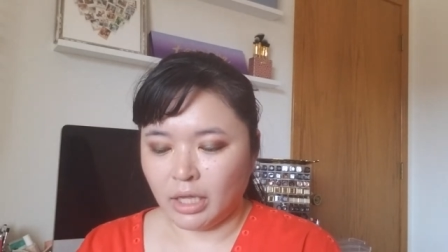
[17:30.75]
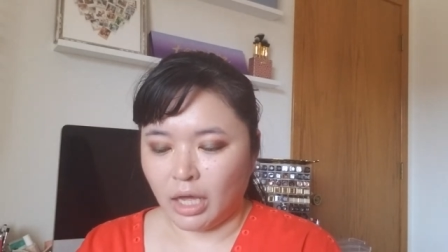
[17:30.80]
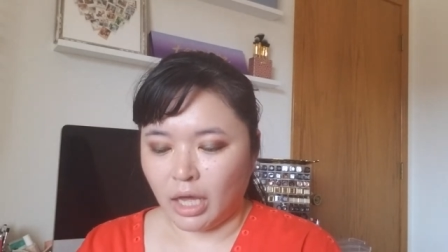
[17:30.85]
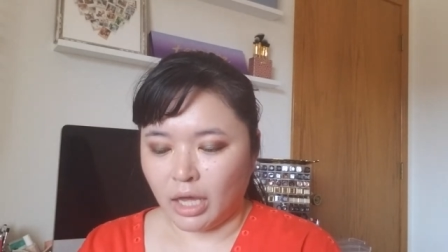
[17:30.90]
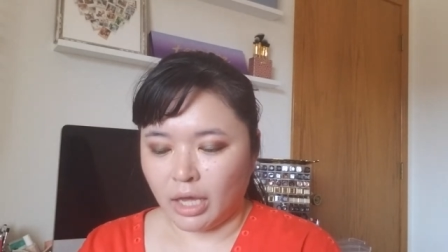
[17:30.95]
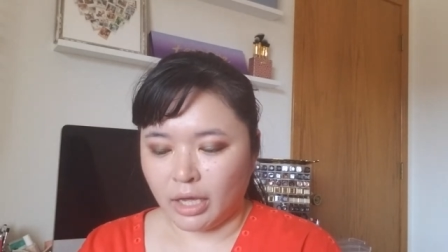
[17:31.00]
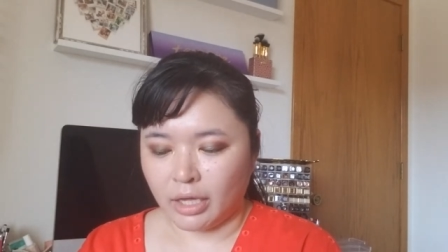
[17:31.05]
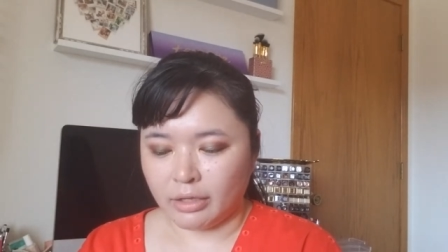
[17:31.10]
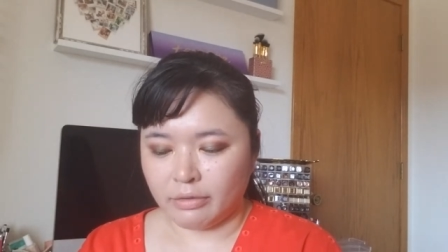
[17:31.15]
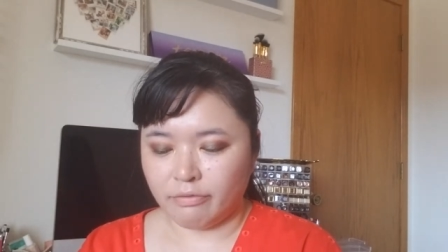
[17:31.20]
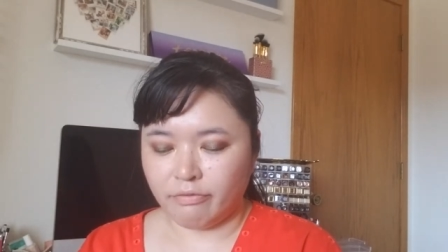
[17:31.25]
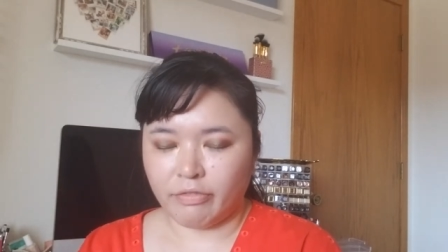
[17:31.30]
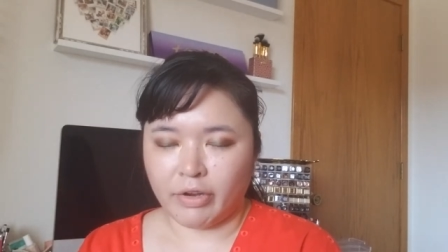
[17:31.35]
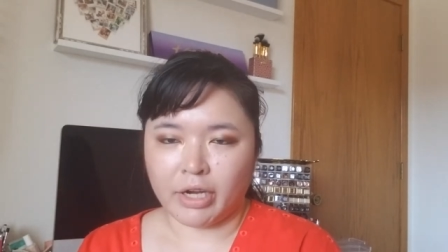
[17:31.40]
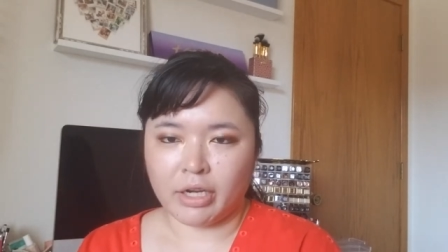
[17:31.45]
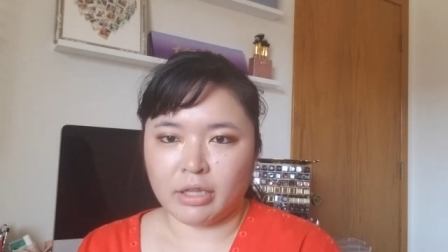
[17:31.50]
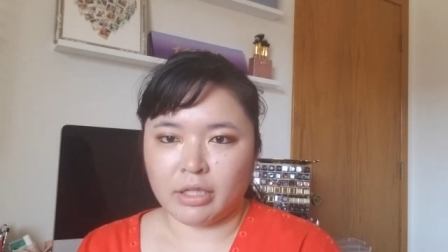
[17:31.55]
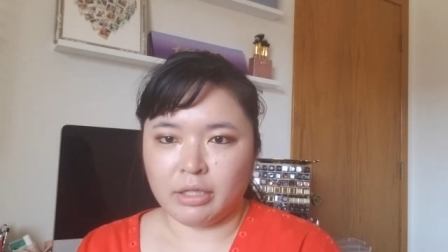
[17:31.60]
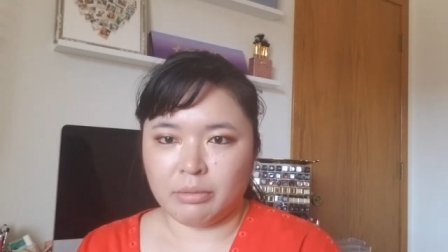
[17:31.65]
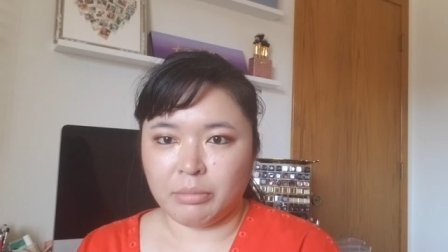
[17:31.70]
uh,
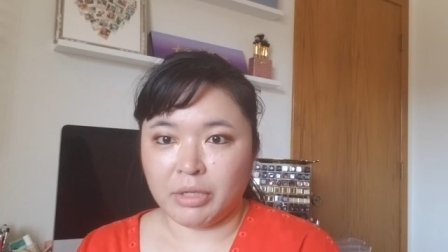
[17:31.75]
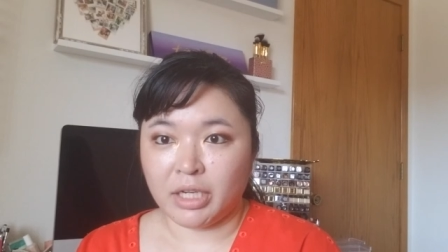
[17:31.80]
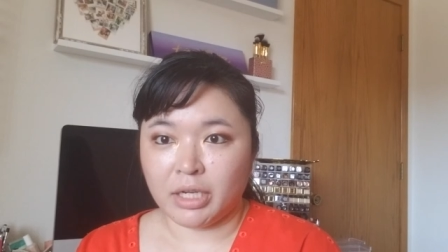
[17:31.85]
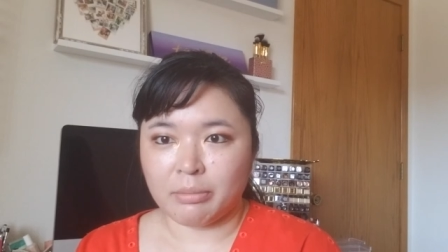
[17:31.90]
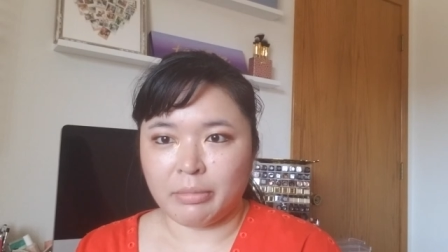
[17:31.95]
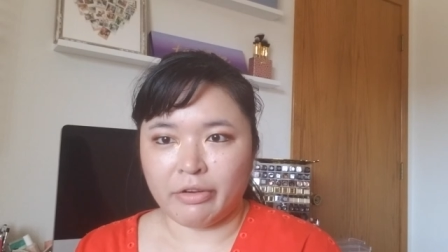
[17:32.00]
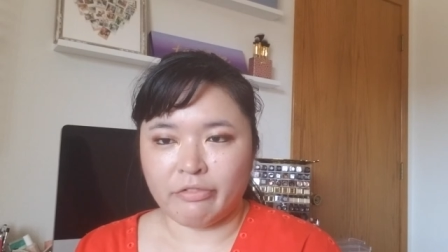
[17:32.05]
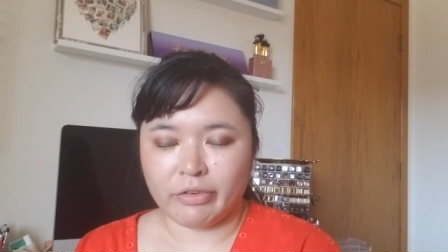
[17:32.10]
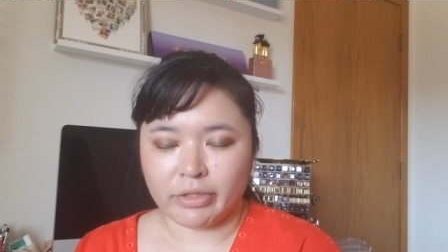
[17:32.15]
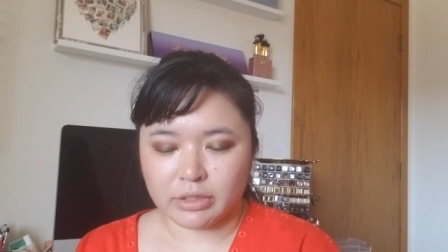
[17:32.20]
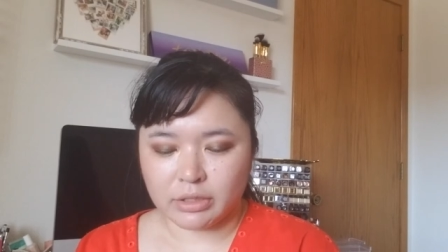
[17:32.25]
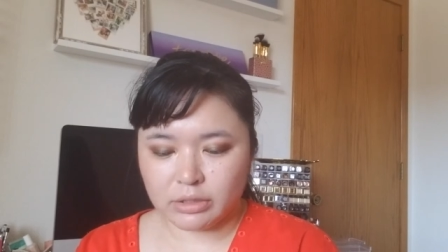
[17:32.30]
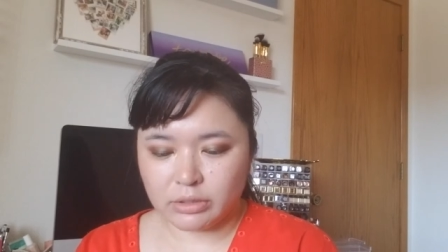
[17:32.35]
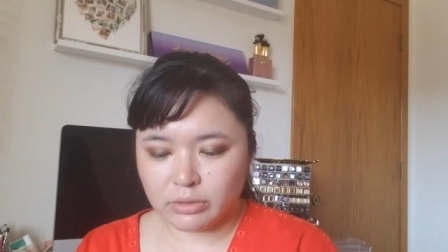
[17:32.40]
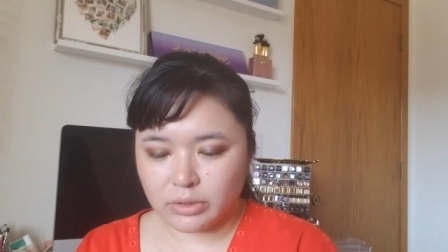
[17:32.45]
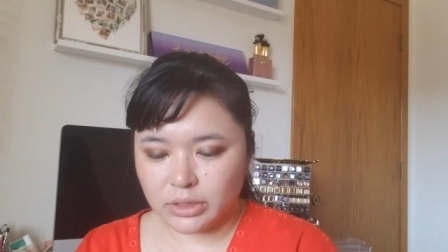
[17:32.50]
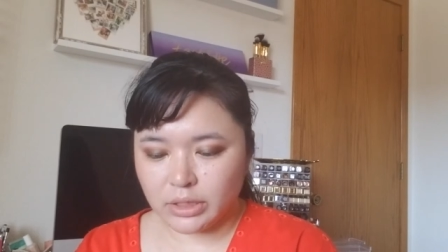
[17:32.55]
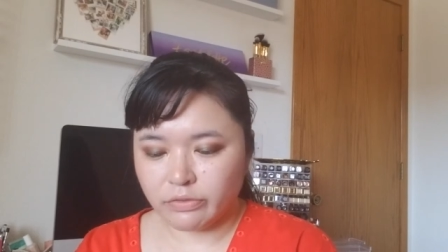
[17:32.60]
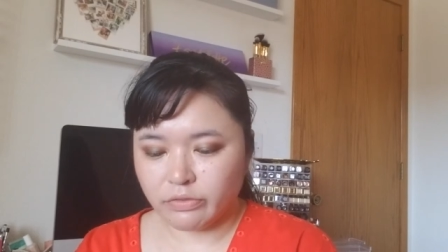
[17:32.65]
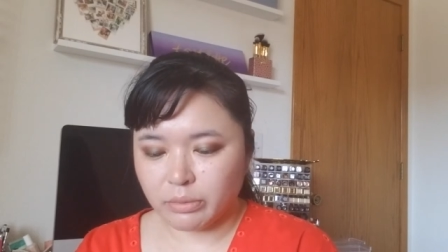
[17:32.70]
finally meeting my friend
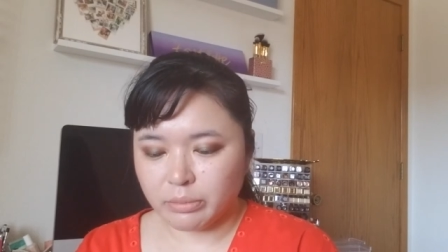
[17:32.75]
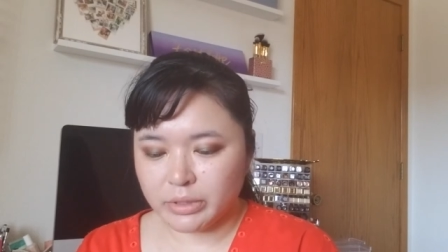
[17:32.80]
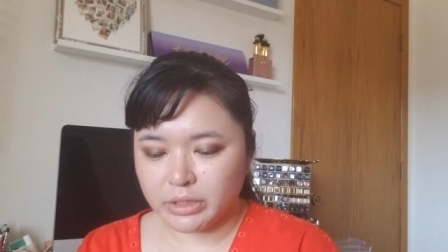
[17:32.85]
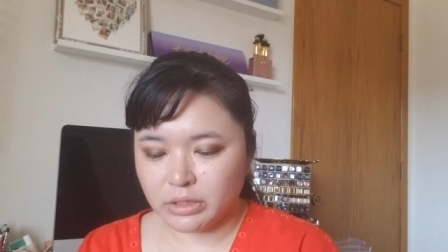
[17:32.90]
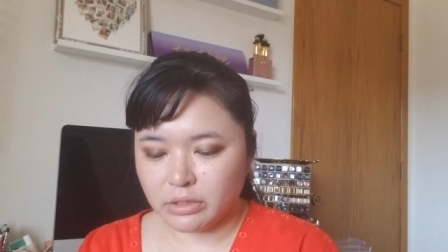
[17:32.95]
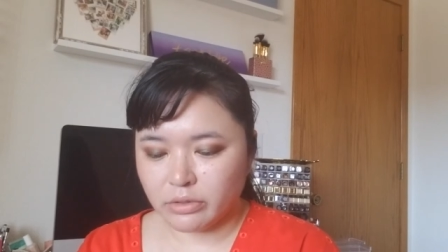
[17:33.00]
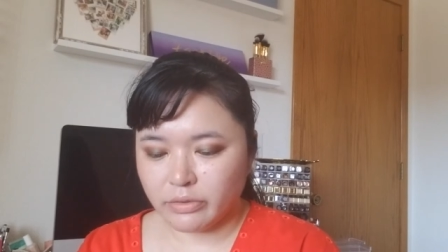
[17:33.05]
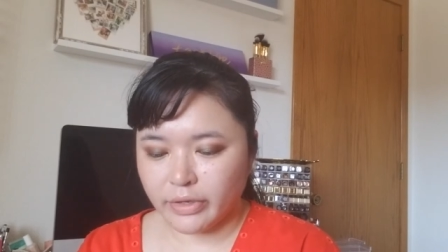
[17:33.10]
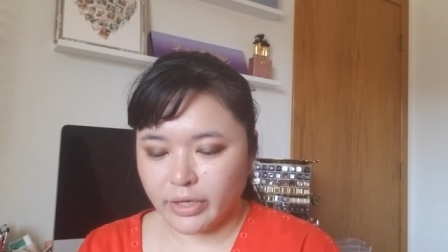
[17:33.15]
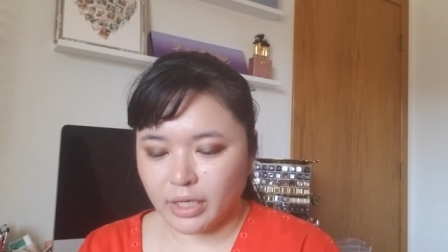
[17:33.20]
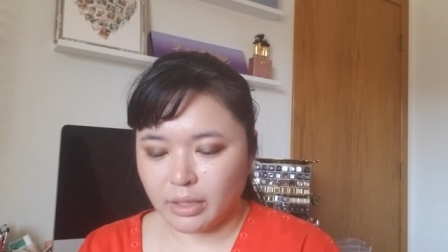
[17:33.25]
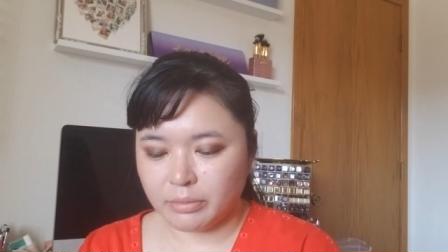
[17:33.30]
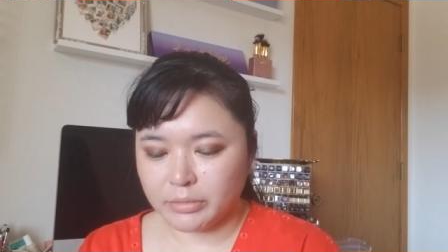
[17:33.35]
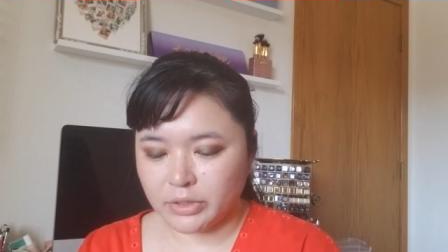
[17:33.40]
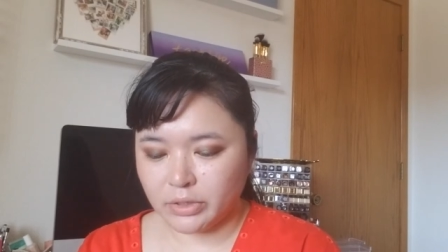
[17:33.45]
Susie from Instagram.